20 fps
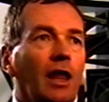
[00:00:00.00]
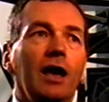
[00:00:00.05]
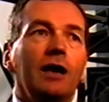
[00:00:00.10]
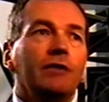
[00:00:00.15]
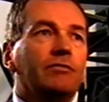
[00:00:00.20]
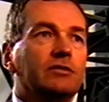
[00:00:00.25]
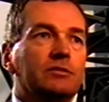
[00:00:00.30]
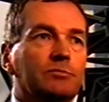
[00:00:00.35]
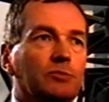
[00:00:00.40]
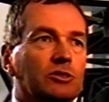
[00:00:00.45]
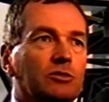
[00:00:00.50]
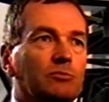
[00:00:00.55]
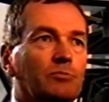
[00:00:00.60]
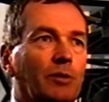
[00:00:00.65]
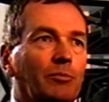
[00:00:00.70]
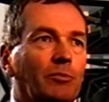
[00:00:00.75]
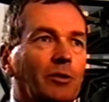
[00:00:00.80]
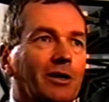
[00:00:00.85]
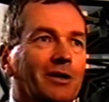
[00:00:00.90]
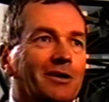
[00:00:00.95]
life is muscle
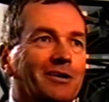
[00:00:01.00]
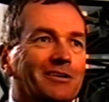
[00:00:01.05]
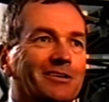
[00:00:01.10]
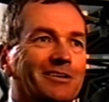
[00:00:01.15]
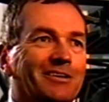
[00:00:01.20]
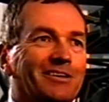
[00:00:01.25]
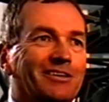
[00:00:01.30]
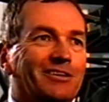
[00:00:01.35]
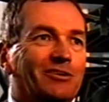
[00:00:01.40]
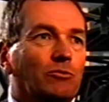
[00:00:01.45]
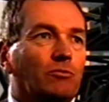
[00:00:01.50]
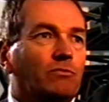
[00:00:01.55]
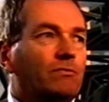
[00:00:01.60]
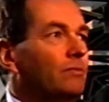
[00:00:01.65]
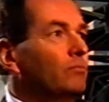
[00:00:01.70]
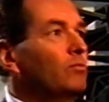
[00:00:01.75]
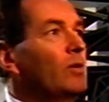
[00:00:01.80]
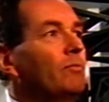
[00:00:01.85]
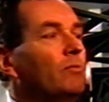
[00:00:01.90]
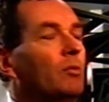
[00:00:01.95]
memory. You know,
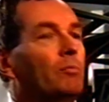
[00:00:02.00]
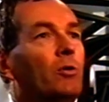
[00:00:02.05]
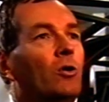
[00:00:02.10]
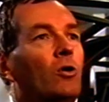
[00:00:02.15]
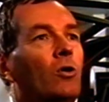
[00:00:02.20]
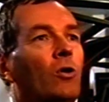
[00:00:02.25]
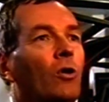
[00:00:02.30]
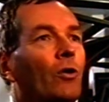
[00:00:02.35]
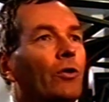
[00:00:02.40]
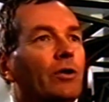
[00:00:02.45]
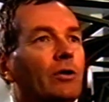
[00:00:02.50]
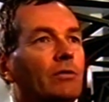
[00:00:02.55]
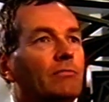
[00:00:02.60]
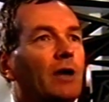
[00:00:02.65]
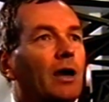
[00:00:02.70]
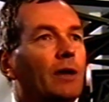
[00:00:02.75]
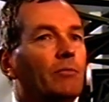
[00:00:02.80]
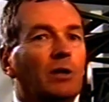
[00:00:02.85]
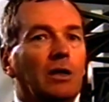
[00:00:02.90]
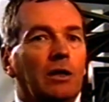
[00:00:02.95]
from when we're born,
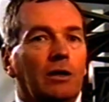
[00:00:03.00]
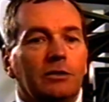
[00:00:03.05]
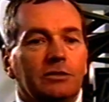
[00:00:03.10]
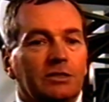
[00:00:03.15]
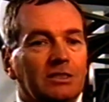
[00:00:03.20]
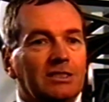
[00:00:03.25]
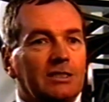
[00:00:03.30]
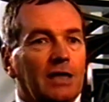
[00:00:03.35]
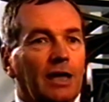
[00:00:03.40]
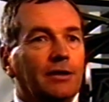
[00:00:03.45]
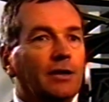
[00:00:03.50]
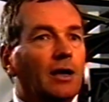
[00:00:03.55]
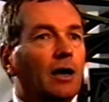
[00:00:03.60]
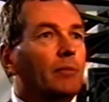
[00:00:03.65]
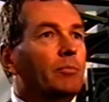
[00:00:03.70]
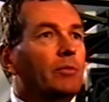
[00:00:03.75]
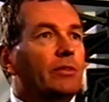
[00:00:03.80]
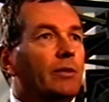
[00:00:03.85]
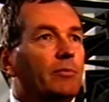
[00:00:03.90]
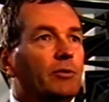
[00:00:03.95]
right, we learn to stand
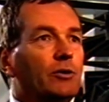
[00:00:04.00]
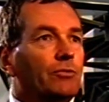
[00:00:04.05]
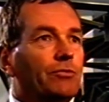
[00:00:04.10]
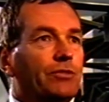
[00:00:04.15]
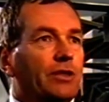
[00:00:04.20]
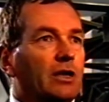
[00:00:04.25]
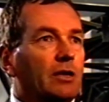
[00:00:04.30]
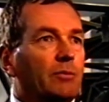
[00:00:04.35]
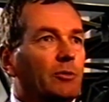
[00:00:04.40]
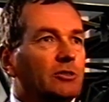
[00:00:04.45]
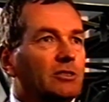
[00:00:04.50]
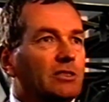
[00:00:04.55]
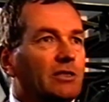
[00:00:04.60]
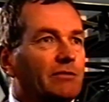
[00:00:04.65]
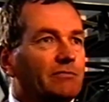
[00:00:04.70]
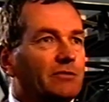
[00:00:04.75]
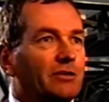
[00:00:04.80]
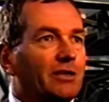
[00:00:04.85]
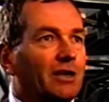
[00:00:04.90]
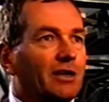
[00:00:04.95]
up and then we don't think about it
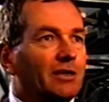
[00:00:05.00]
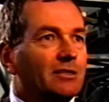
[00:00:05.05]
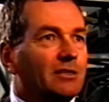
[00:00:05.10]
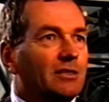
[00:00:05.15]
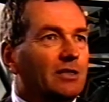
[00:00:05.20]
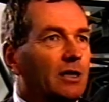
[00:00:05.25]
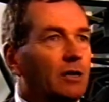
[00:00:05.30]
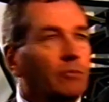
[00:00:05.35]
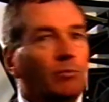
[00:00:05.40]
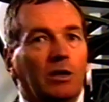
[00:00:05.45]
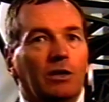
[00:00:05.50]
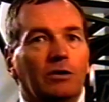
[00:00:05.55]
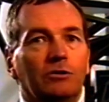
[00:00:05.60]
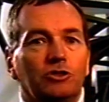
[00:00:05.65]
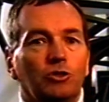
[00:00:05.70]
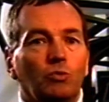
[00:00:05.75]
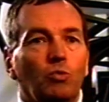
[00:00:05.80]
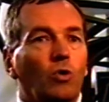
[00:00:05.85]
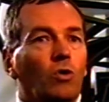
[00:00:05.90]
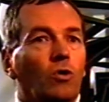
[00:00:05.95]
after that. We learn
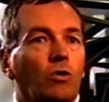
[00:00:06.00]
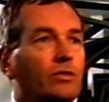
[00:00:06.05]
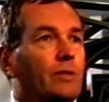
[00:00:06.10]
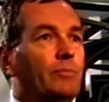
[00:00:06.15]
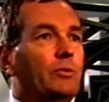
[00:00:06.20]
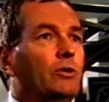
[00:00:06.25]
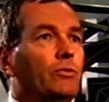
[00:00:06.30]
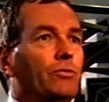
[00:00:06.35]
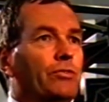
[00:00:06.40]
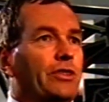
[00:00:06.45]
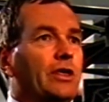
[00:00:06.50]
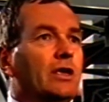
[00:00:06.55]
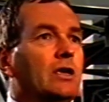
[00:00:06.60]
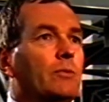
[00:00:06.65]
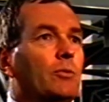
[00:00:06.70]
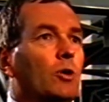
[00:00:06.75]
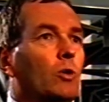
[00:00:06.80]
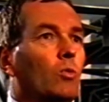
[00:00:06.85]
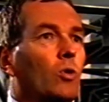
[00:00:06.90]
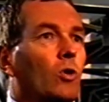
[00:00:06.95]
to walk, then we don't think
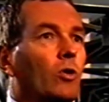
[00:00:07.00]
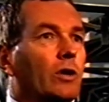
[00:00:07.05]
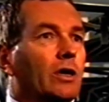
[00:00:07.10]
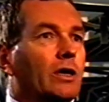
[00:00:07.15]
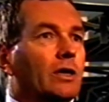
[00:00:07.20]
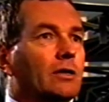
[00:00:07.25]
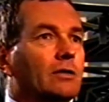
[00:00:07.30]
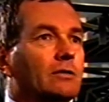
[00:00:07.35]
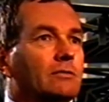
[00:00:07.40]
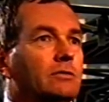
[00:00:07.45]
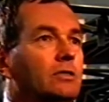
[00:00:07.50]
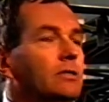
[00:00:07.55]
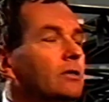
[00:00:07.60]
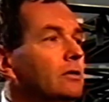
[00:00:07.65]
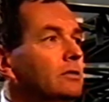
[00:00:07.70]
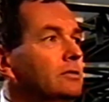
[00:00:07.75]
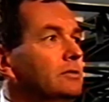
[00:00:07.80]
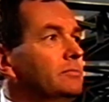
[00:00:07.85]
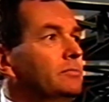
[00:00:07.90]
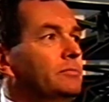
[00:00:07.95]
about walking. You
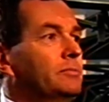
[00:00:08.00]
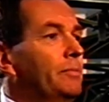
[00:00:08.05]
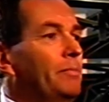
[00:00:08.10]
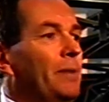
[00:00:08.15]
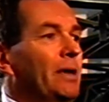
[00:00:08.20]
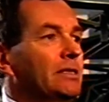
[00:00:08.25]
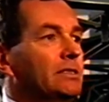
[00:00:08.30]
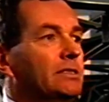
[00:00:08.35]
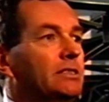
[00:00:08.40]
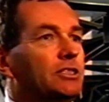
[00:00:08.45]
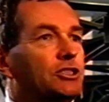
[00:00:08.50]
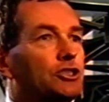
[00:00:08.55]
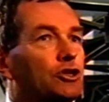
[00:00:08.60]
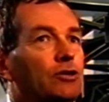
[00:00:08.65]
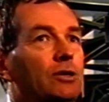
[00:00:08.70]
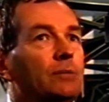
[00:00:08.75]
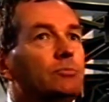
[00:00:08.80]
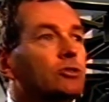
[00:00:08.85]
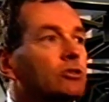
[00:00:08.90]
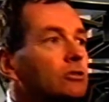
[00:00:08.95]
know, the best
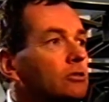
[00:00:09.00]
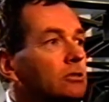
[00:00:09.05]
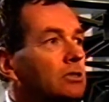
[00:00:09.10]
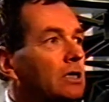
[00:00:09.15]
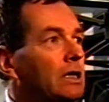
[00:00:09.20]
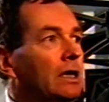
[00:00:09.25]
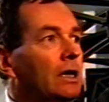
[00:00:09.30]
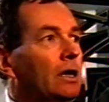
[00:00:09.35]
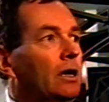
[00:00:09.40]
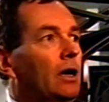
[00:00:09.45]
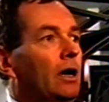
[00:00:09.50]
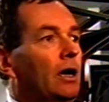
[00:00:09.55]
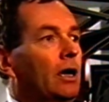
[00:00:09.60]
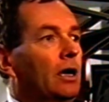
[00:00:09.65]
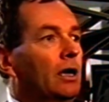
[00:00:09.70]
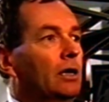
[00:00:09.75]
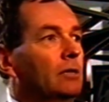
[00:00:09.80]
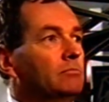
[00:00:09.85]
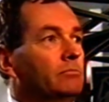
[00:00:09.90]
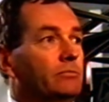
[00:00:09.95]
description,
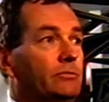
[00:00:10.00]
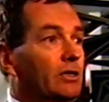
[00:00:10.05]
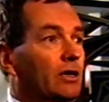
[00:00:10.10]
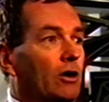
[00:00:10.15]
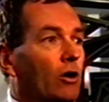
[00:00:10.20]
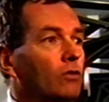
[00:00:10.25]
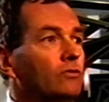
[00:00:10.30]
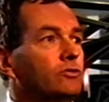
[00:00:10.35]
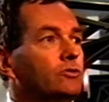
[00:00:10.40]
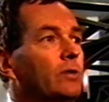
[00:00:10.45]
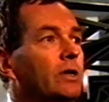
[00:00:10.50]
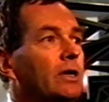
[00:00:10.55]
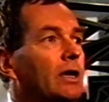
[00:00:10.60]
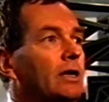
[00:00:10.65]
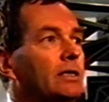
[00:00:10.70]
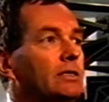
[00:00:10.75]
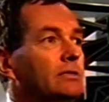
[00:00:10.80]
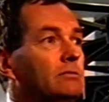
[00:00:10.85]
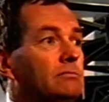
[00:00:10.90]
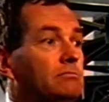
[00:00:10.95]
the golf swing
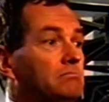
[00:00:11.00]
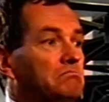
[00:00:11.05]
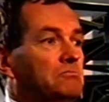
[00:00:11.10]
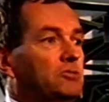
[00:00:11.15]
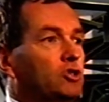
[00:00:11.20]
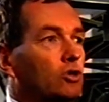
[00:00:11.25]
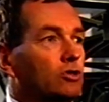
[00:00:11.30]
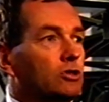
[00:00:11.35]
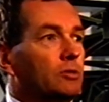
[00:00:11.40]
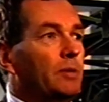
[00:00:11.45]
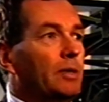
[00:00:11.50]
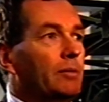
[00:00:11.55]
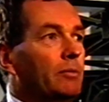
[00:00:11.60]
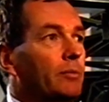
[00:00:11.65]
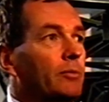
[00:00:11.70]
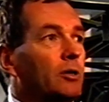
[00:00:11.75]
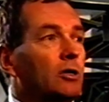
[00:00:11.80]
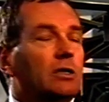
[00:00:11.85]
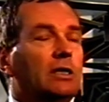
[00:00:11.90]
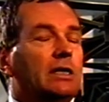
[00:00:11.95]
I talk to people
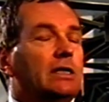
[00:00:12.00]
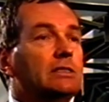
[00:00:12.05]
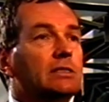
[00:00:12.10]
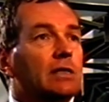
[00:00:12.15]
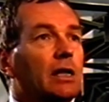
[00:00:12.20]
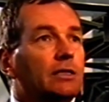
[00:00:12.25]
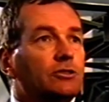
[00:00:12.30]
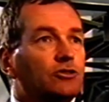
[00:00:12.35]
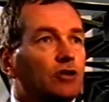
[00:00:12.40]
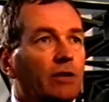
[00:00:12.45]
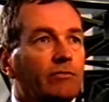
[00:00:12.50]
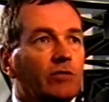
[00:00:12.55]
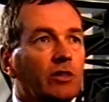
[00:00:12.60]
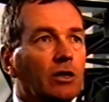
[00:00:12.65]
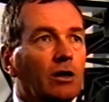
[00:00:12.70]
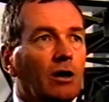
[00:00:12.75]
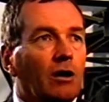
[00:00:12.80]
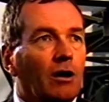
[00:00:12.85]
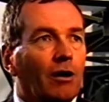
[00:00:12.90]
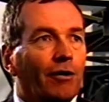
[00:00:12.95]
about is like driving the
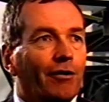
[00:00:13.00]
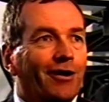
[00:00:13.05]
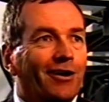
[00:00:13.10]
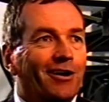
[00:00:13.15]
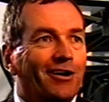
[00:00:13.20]
car,